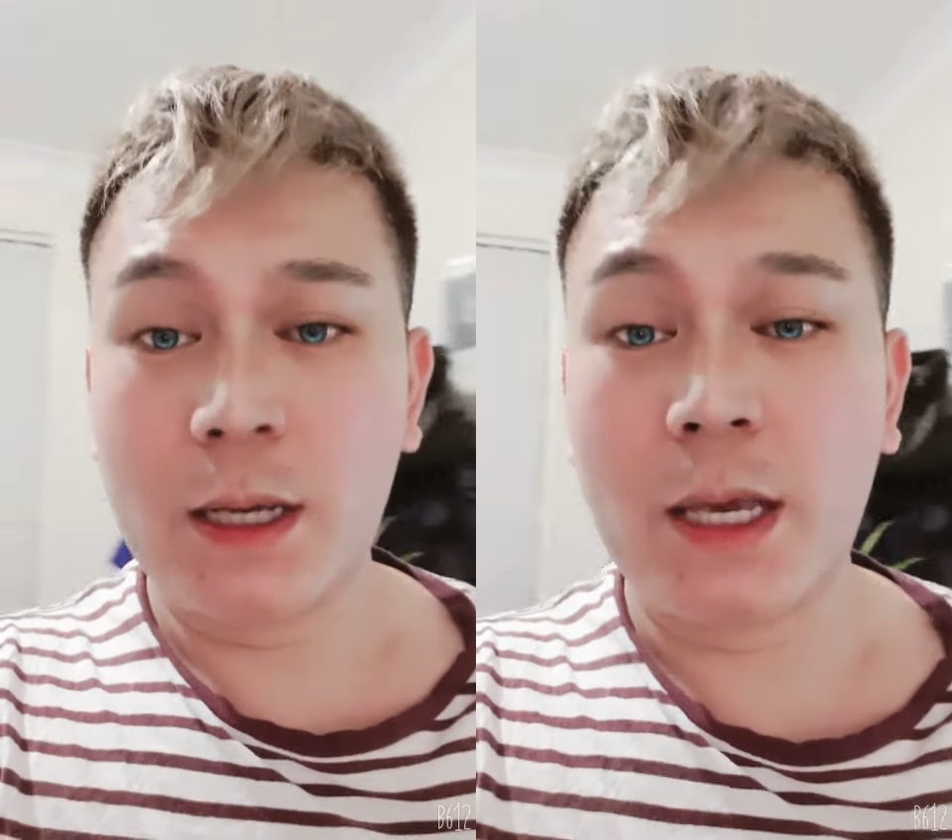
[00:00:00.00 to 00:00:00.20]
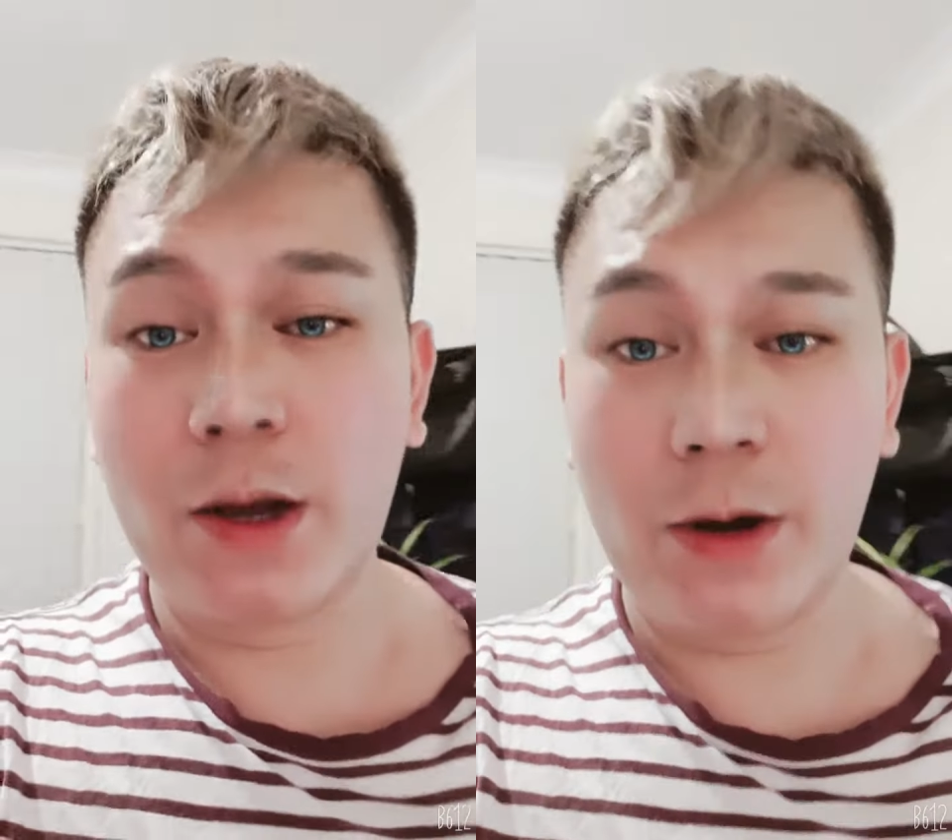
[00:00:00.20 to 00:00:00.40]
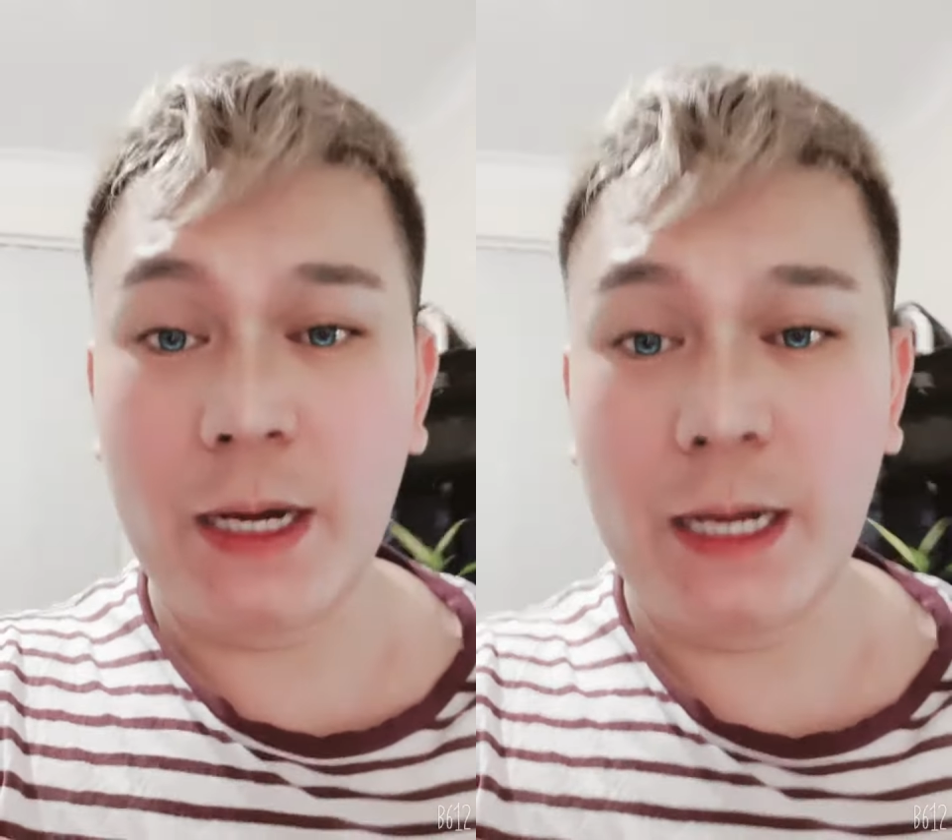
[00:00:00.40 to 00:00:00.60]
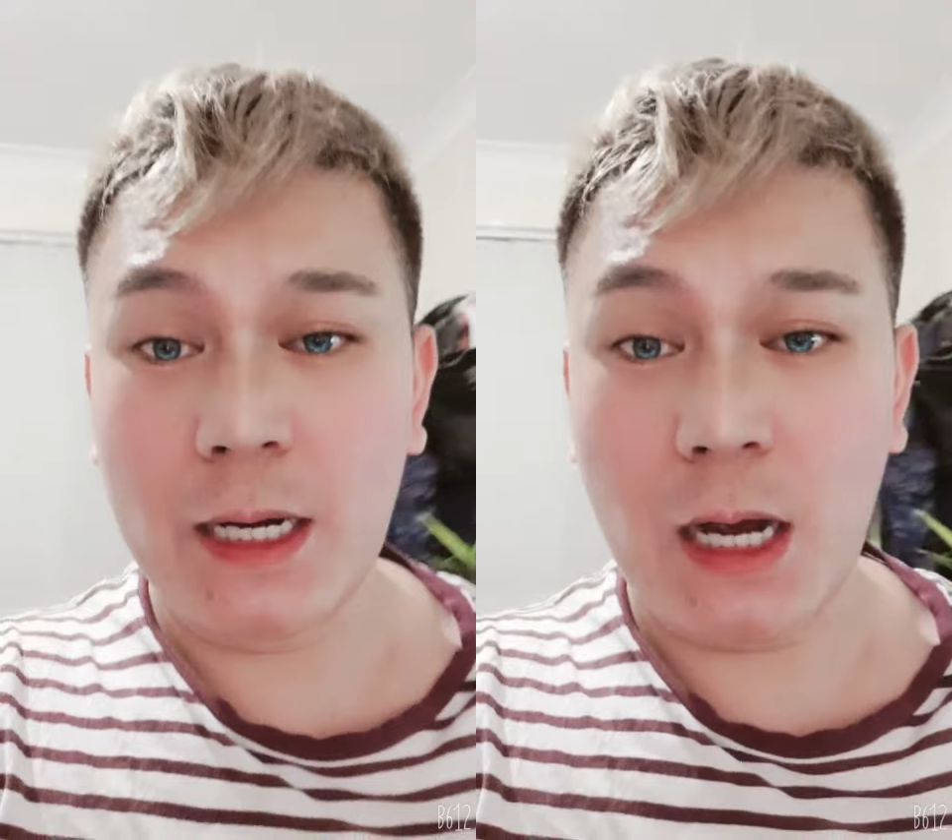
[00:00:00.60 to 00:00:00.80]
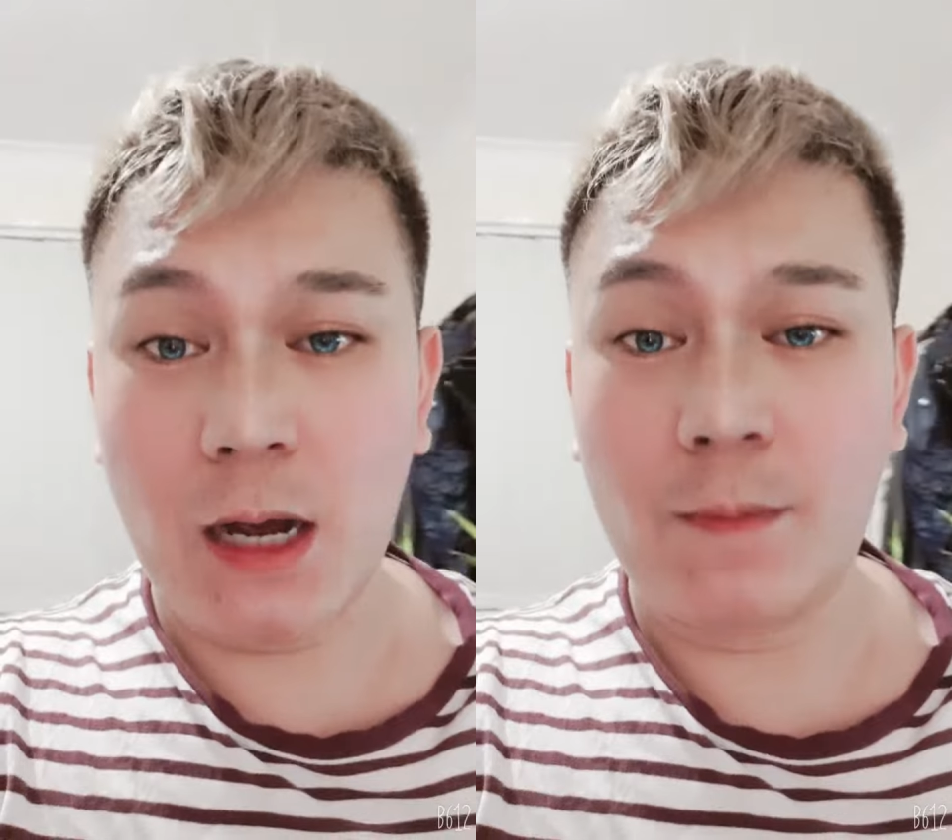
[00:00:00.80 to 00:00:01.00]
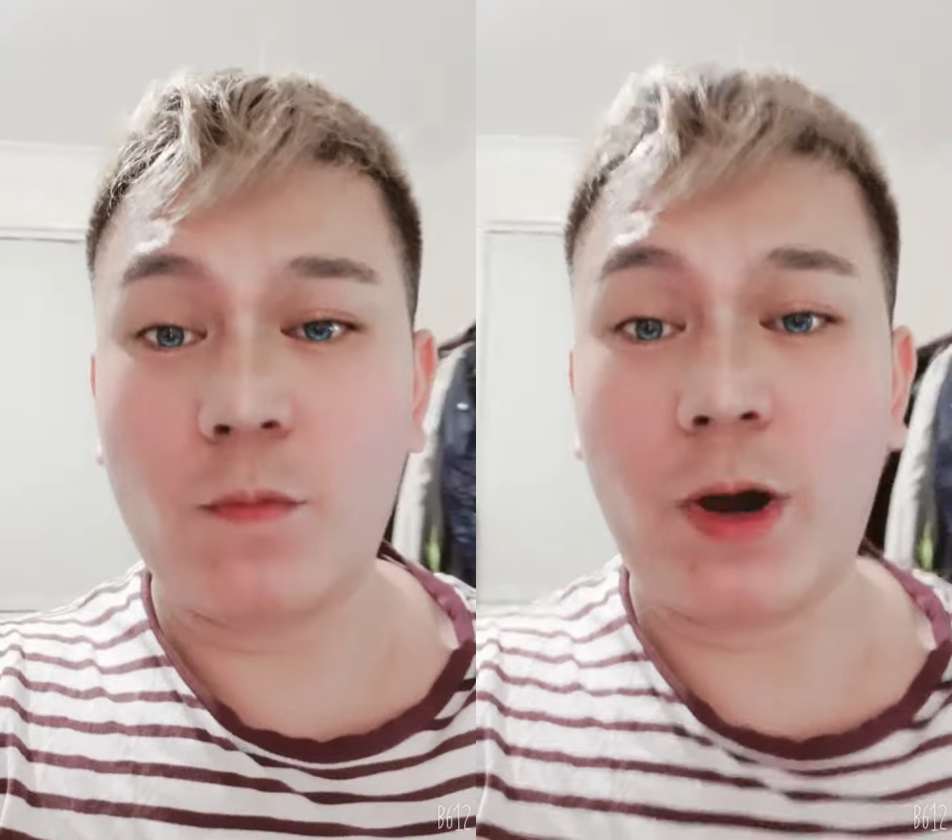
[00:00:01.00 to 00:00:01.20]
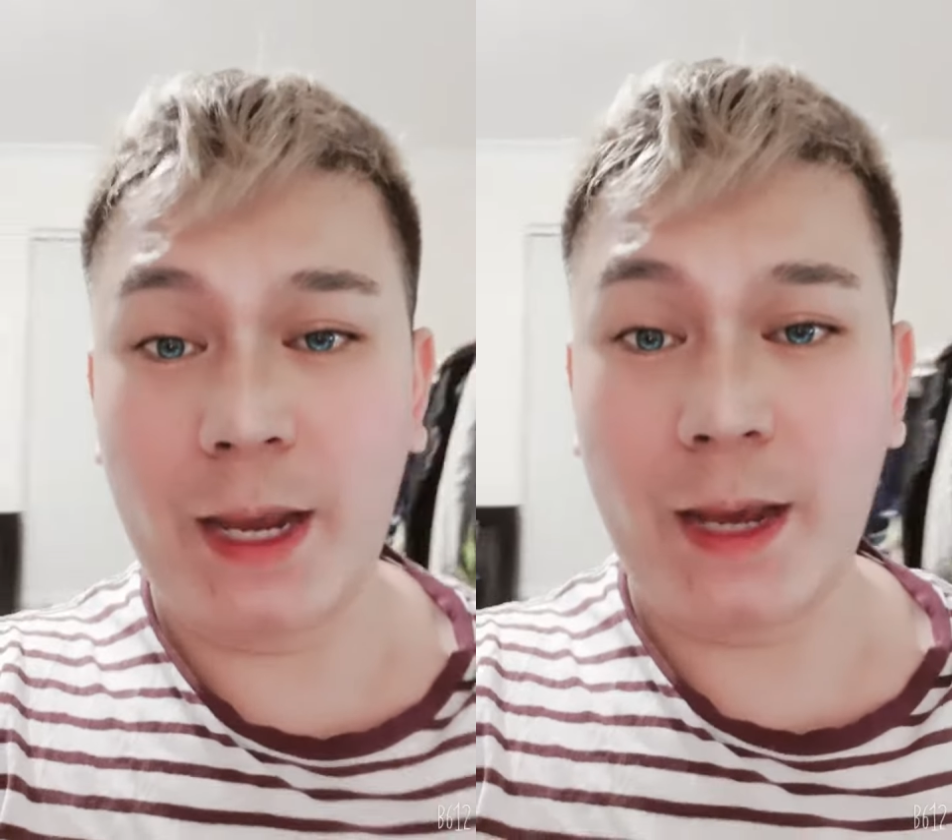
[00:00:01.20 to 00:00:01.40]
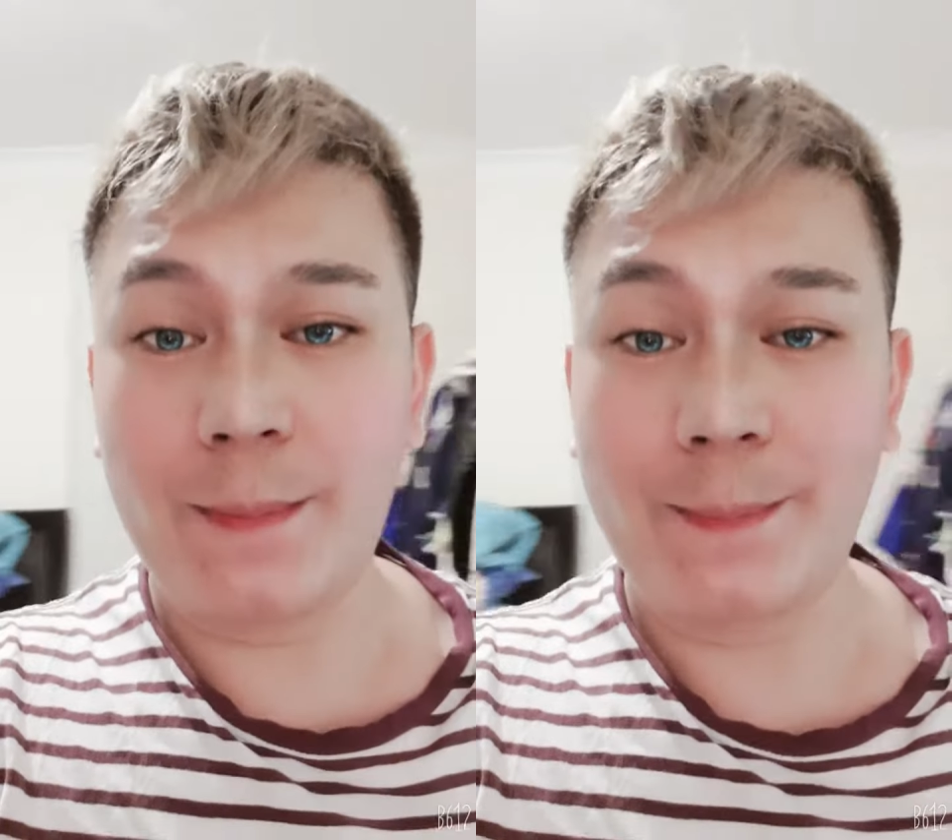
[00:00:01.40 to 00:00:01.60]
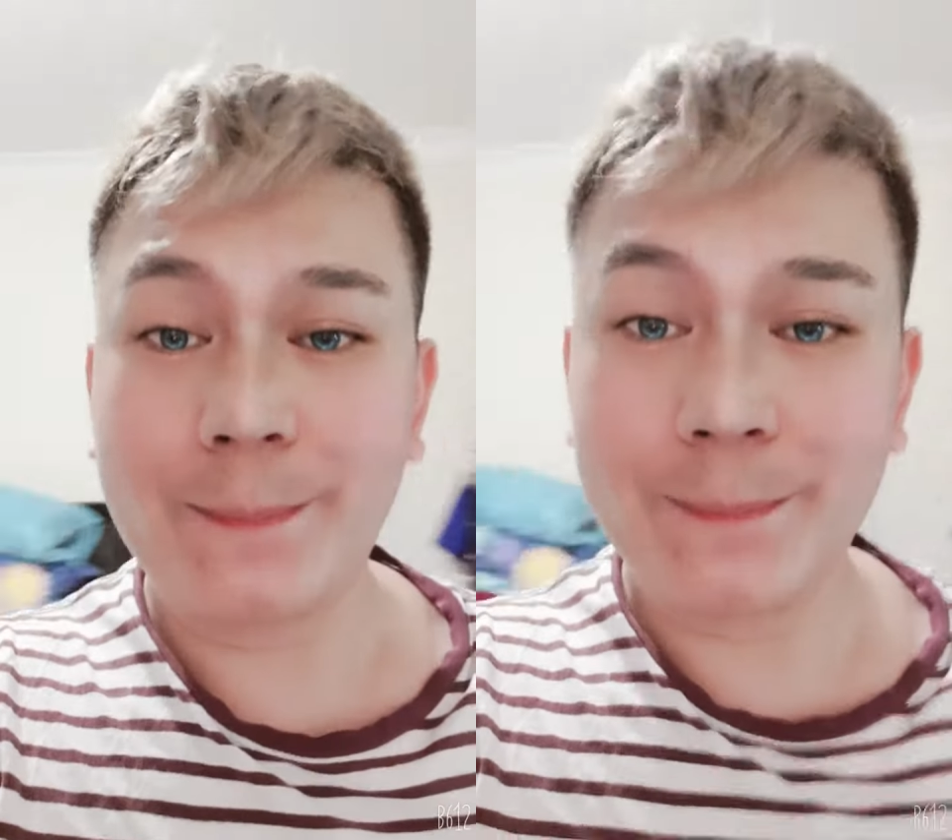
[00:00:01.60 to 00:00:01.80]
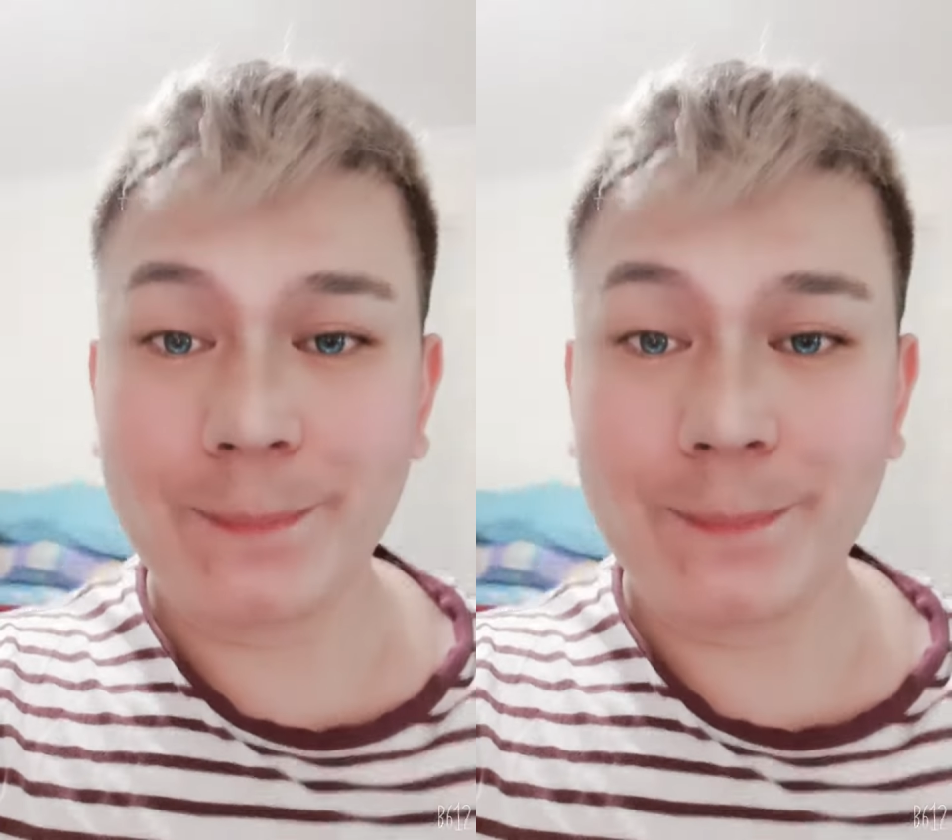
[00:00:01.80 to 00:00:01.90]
here in where I am.